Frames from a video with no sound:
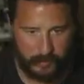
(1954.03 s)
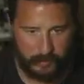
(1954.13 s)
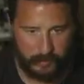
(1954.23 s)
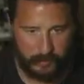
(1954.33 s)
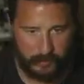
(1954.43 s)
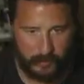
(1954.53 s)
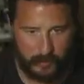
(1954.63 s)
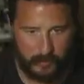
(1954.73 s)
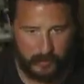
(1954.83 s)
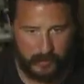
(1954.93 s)
photo
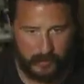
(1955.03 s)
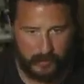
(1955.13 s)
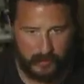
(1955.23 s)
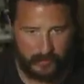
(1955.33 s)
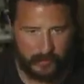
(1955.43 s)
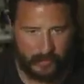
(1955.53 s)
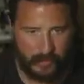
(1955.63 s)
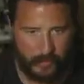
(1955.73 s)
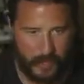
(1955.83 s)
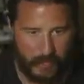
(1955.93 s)
equipment and that's
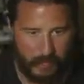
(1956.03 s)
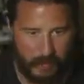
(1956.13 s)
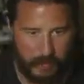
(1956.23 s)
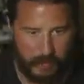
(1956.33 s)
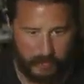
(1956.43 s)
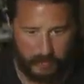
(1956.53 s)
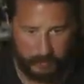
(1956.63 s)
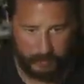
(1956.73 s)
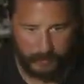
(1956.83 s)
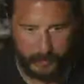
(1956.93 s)
exactly what happened so
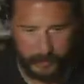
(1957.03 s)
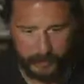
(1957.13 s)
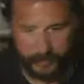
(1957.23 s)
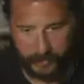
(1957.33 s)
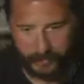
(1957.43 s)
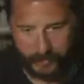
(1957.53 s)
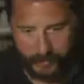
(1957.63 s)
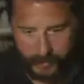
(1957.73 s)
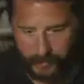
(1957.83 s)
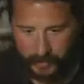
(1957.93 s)

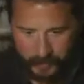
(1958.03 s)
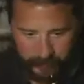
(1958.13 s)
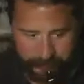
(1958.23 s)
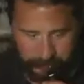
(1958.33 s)
um,